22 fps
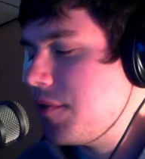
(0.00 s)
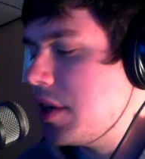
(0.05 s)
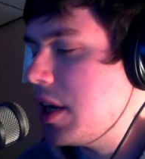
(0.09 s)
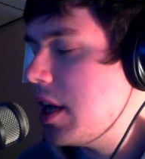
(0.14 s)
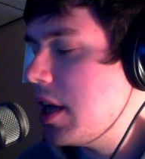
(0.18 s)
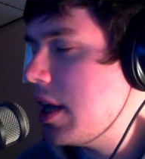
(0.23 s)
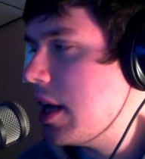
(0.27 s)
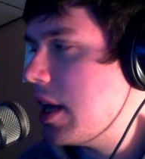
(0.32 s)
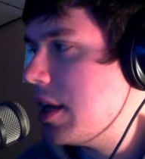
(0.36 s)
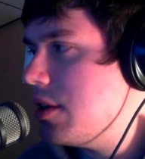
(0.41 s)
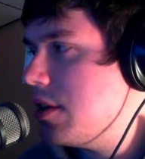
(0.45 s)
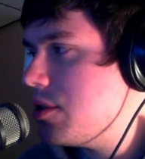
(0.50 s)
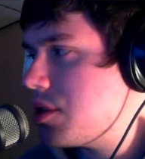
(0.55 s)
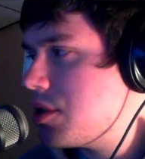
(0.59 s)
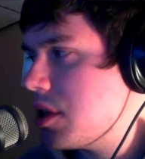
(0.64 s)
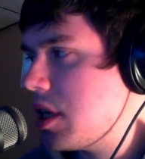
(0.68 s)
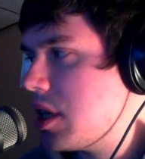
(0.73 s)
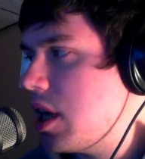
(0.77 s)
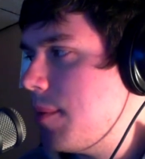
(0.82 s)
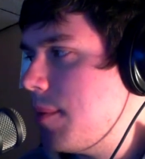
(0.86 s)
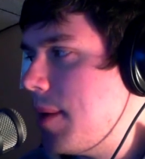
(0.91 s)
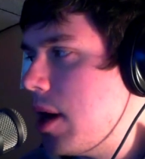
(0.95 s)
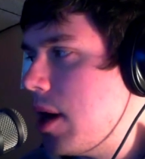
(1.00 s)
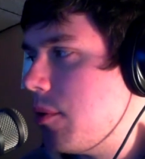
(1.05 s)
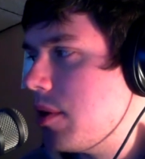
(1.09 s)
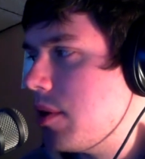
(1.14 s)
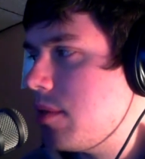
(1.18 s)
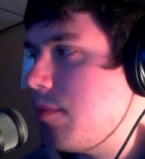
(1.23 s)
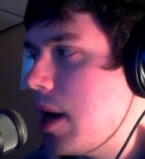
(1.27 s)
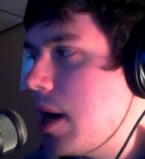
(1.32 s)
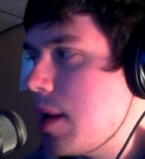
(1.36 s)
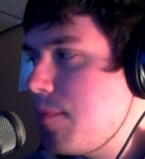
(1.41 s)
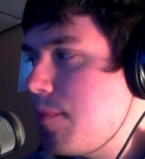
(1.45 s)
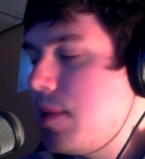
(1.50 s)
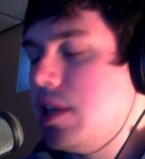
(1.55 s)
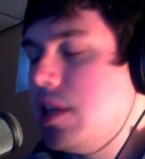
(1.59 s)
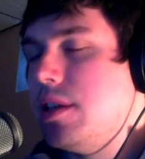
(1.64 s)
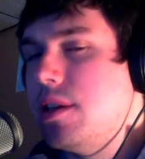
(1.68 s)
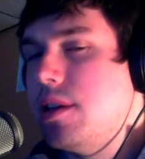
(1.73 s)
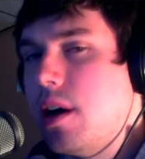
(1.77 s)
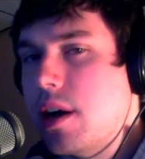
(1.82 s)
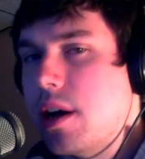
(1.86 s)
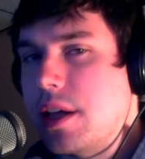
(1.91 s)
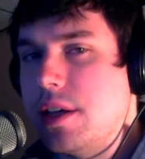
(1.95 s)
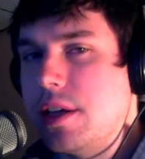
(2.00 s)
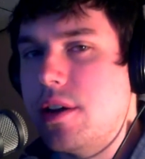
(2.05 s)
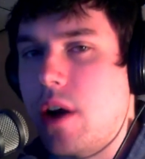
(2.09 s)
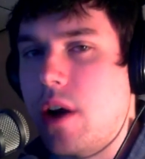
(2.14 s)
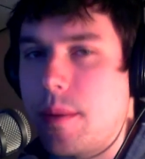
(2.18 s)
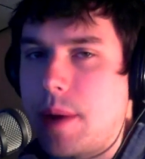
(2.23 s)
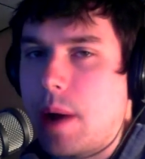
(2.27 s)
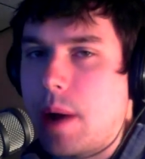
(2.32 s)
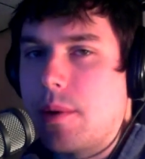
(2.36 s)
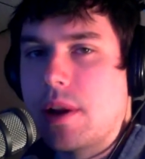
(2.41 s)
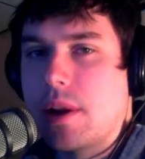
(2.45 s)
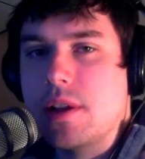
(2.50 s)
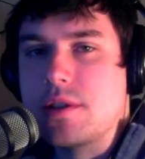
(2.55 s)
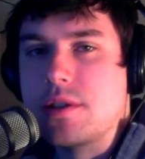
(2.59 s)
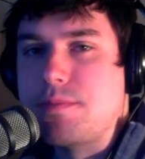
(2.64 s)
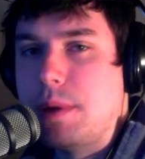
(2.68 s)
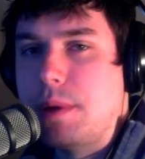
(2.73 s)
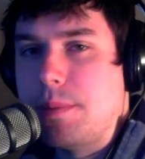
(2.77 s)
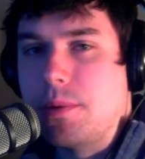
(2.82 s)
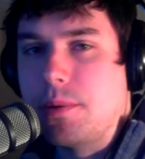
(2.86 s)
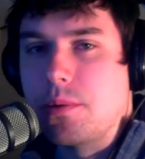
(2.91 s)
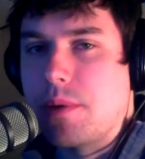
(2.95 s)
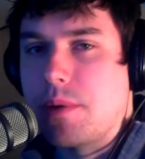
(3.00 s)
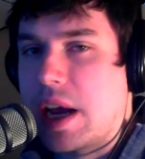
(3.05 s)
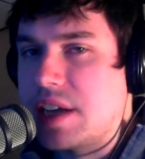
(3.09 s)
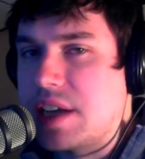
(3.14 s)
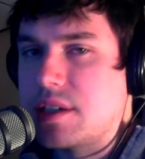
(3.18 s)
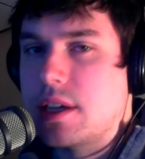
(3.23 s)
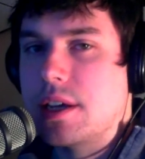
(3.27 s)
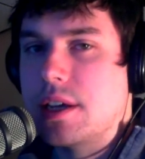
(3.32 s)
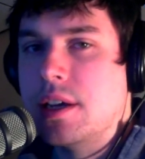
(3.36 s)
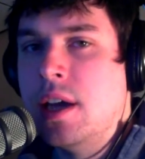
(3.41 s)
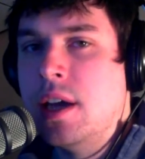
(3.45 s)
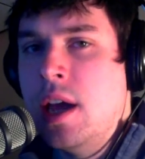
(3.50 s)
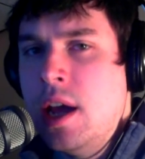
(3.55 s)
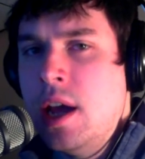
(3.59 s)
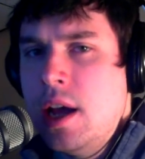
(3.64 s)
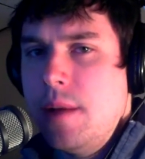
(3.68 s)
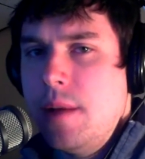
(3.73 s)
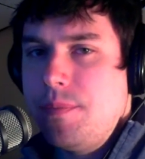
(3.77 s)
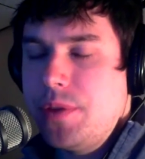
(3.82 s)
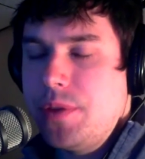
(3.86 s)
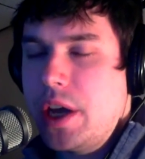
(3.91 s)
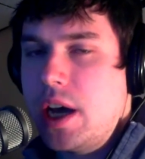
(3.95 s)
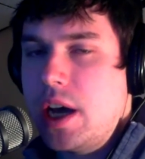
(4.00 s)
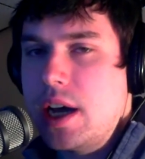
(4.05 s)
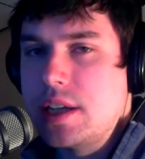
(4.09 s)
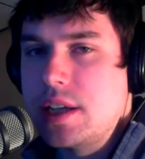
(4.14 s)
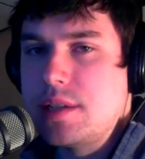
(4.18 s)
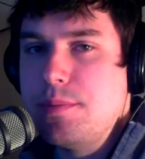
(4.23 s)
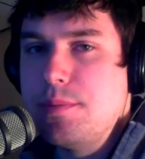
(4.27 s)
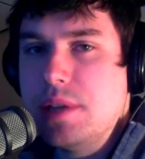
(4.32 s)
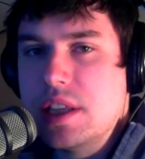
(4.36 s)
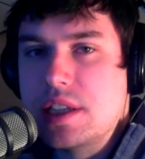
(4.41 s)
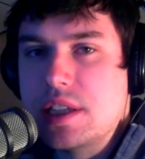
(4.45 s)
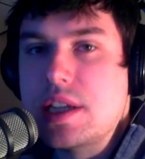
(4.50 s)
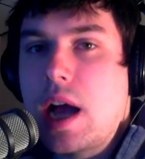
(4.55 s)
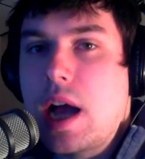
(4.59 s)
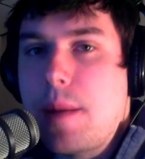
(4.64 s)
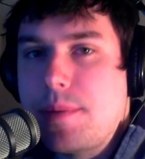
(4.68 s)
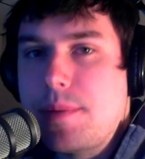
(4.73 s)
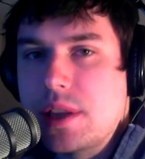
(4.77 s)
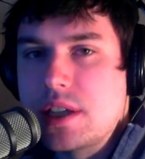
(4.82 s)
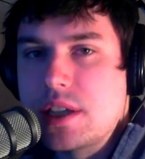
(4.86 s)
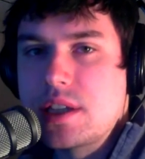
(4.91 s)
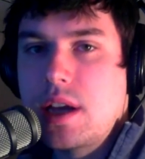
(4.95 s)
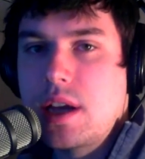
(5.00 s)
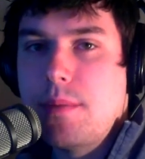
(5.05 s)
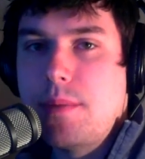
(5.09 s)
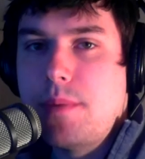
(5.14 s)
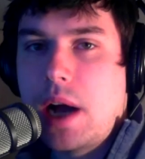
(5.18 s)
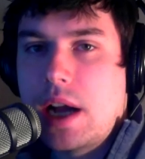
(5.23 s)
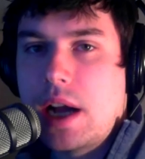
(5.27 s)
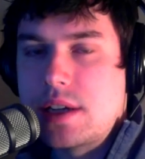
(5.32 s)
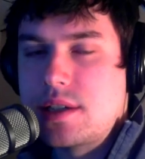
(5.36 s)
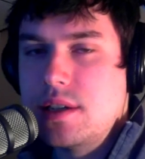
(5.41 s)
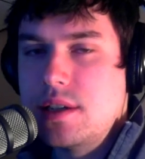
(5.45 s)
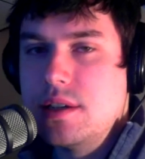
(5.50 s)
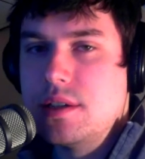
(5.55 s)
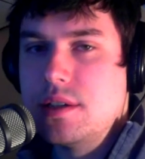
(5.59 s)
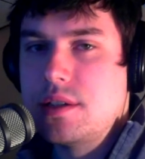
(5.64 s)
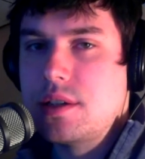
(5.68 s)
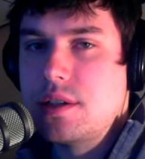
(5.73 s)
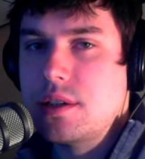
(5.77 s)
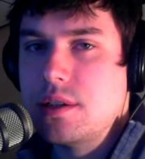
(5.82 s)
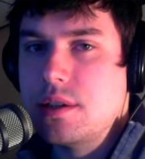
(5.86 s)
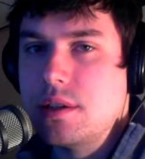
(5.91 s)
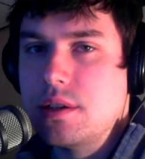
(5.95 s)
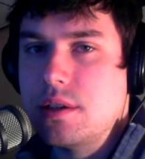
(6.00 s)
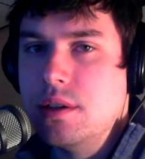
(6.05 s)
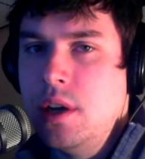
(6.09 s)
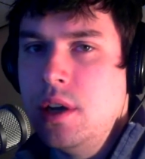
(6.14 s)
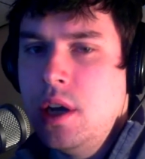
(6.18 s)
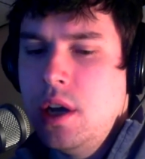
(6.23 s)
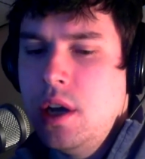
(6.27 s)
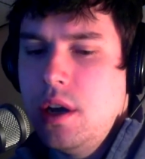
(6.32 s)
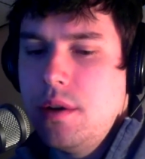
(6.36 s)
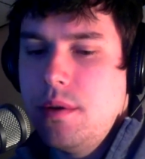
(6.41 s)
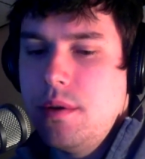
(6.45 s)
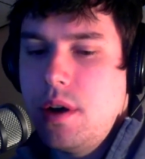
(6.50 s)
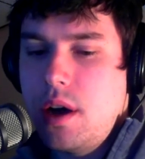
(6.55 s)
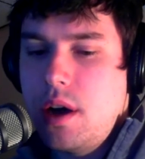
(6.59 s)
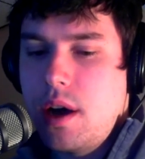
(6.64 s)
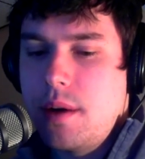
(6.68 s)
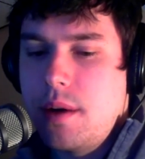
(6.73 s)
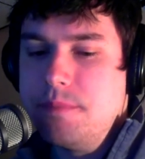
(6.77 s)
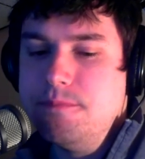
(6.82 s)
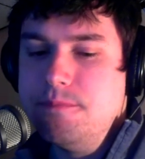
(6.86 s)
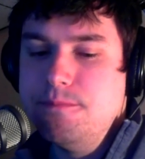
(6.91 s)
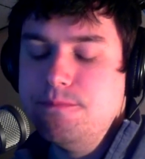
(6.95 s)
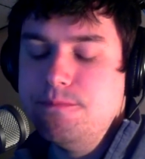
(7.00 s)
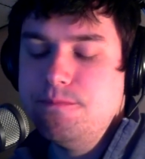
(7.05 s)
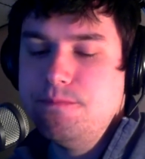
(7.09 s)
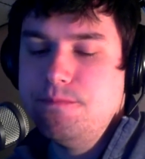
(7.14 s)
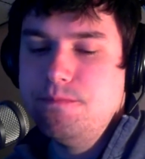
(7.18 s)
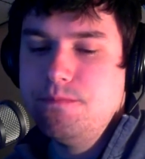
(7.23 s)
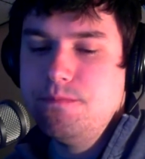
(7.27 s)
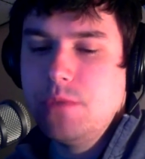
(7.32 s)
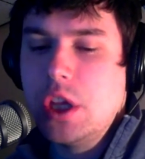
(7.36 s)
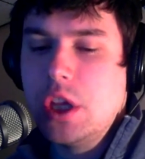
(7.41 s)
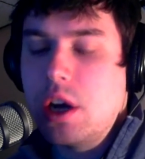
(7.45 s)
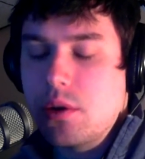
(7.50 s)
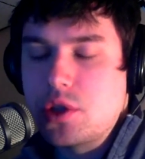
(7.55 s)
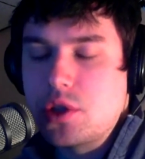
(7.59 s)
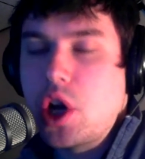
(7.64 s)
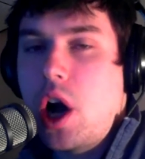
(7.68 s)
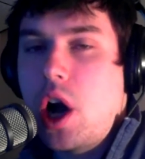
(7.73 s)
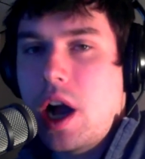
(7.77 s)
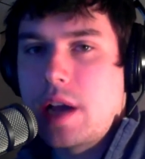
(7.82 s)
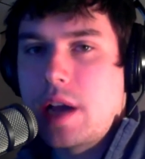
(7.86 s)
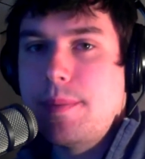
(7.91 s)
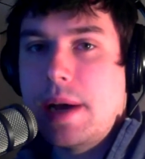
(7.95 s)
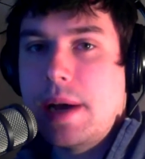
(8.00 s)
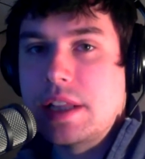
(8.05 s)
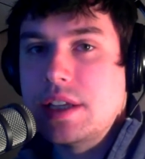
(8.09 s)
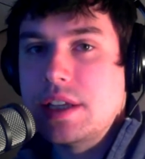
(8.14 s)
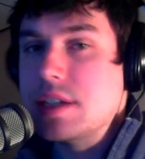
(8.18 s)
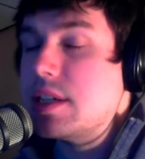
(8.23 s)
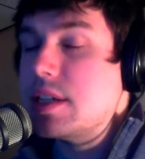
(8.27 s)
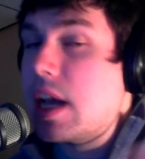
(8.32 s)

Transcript: And, and I usually come out with my opinion on it. You know, I'm not one of those people racing uh, to be the top of the sub box to, to um, you know, talk about this.